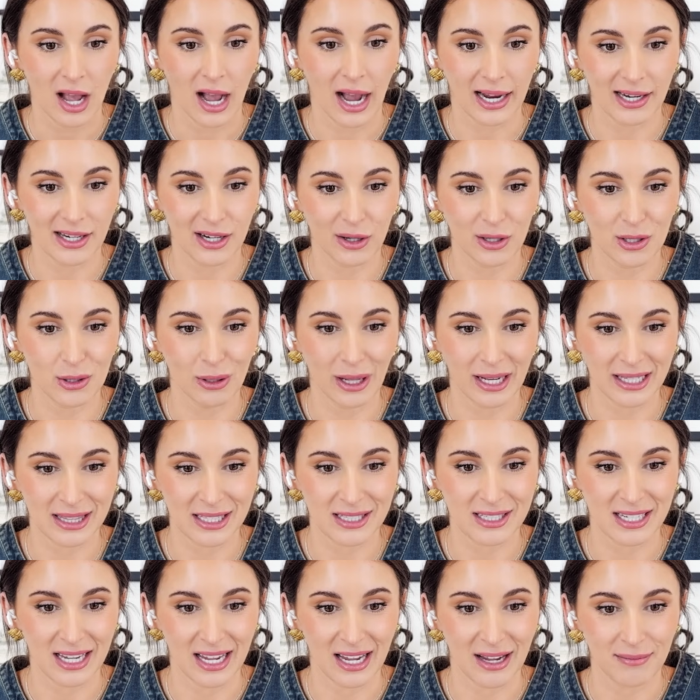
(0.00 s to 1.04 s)
I know you like
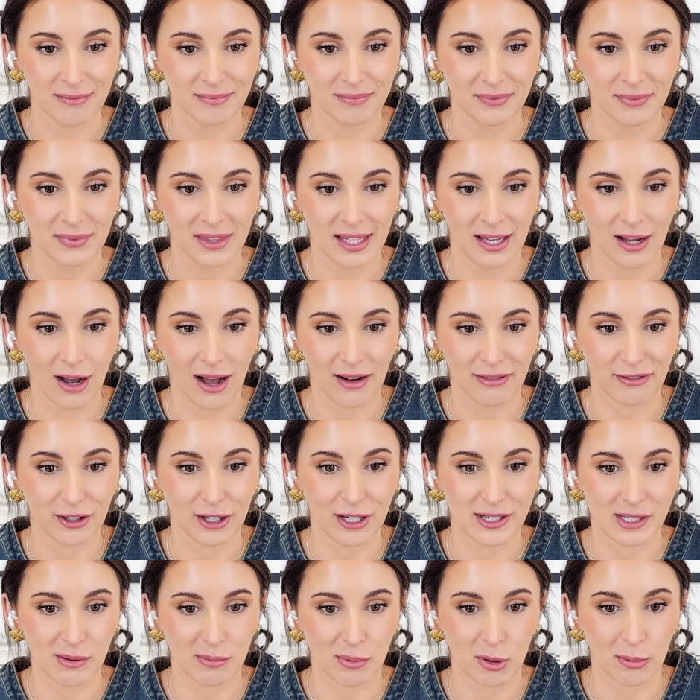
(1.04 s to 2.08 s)
the team. The
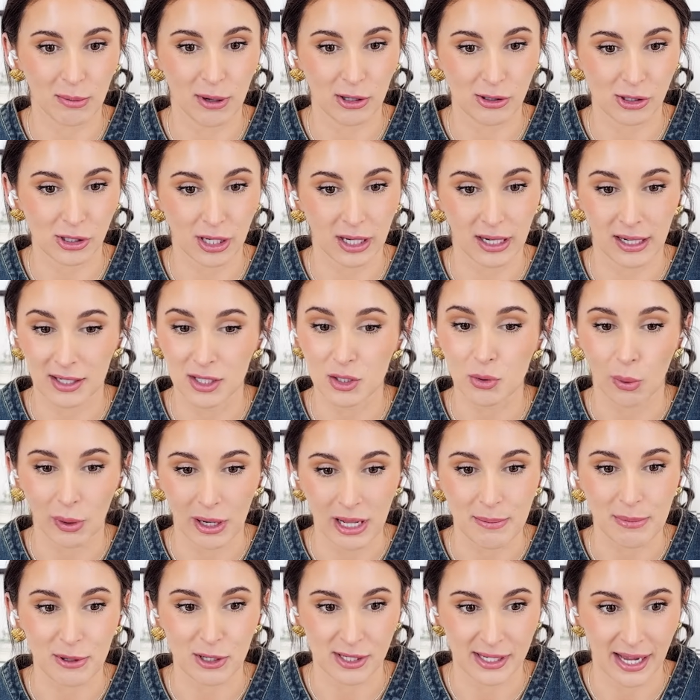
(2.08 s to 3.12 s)
offer is a promotion and a
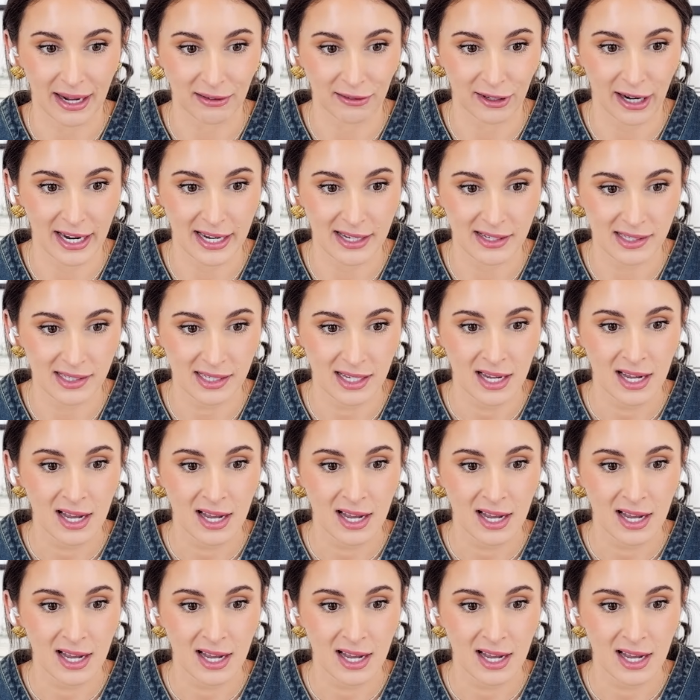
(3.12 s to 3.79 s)
20% raise.